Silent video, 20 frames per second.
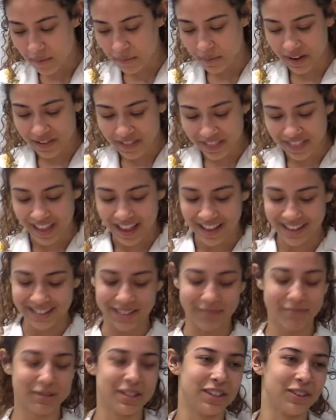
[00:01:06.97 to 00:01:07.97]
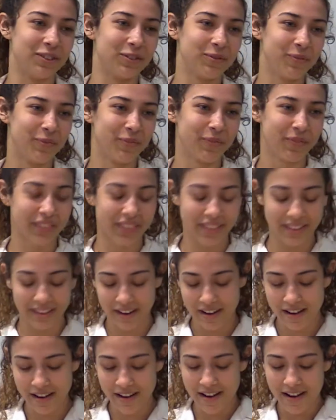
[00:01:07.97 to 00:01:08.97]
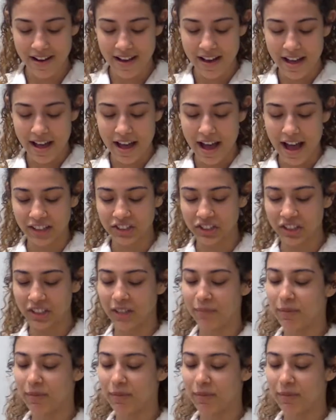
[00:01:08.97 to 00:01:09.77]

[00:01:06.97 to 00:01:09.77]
But that is up to you. Actually,